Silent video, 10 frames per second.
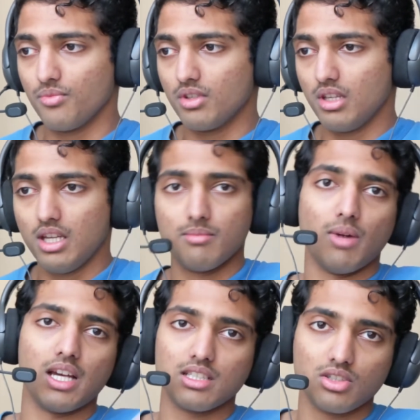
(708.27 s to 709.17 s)
it
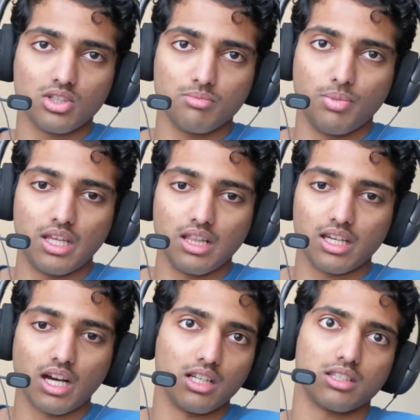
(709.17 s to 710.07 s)
might just be like
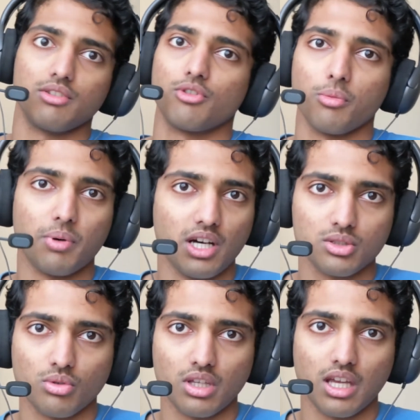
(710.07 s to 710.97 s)
asking for your
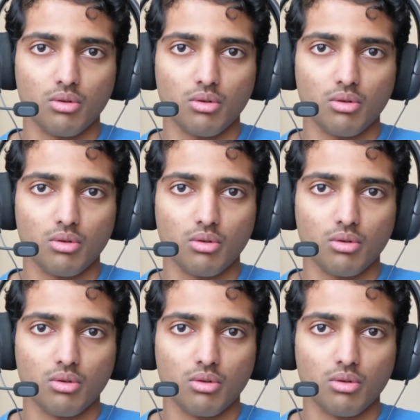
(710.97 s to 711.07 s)
password again,